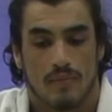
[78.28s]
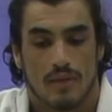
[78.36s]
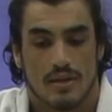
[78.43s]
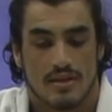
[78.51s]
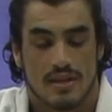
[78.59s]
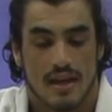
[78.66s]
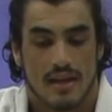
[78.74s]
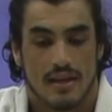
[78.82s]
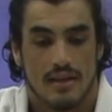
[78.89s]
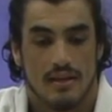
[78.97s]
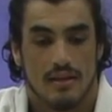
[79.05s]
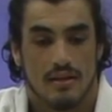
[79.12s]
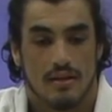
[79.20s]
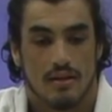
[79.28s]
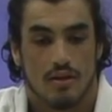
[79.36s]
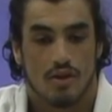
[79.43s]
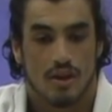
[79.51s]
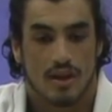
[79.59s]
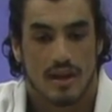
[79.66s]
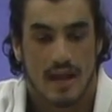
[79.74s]
is that he
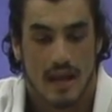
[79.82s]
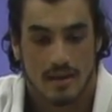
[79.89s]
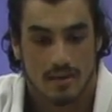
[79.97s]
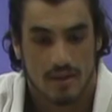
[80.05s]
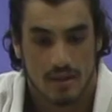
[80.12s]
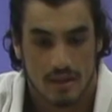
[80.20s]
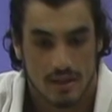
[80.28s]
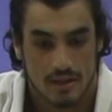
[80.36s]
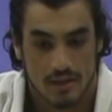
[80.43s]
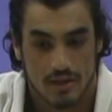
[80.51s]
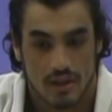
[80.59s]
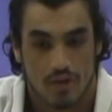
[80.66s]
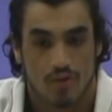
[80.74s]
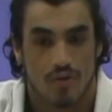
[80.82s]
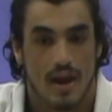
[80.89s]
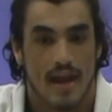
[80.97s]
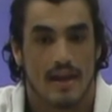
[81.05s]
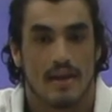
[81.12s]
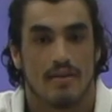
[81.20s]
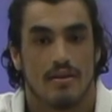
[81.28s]

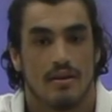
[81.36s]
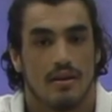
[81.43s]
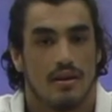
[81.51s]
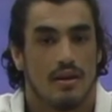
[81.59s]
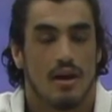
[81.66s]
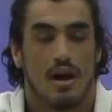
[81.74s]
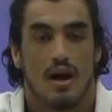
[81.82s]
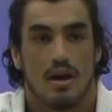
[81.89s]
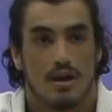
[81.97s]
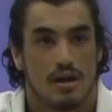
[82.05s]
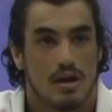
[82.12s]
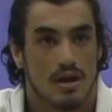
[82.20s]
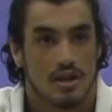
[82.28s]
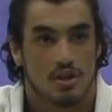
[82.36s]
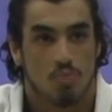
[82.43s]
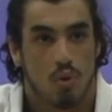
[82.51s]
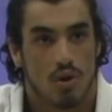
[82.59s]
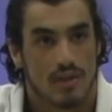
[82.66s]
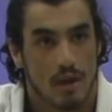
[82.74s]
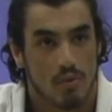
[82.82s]
created a
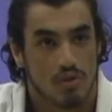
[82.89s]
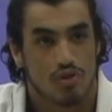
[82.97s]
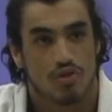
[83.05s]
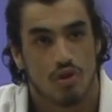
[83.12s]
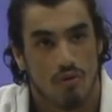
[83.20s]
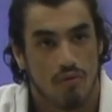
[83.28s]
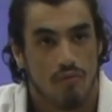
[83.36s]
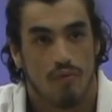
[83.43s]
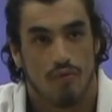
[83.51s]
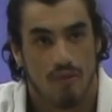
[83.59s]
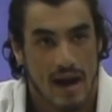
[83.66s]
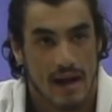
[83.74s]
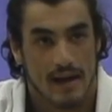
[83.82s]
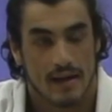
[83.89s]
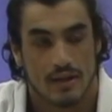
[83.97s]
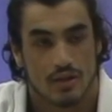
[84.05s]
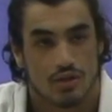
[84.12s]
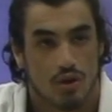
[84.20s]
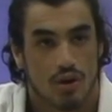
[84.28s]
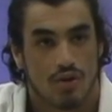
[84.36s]
sport that was so violent and
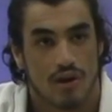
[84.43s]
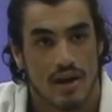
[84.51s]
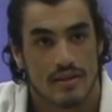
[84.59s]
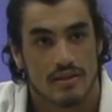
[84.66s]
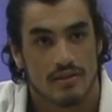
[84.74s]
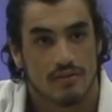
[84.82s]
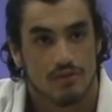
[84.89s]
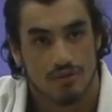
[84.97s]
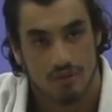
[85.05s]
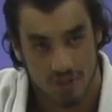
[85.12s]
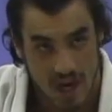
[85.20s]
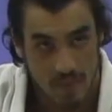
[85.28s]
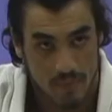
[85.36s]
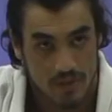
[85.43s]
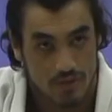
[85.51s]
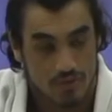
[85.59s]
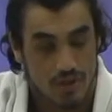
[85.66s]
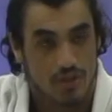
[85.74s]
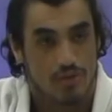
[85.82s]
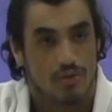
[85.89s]
so aggressive, Japanese
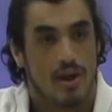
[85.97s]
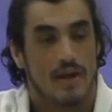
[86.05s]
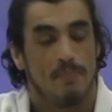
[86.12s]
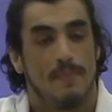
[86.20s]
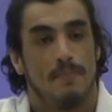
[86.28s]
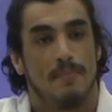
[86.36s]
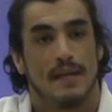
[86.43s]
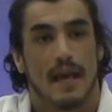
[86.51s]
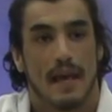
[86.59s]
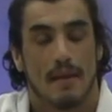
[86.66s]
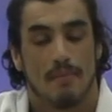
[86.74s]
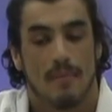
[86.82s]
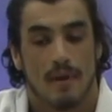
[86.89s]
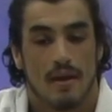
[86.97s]
jiu-jitsu, and became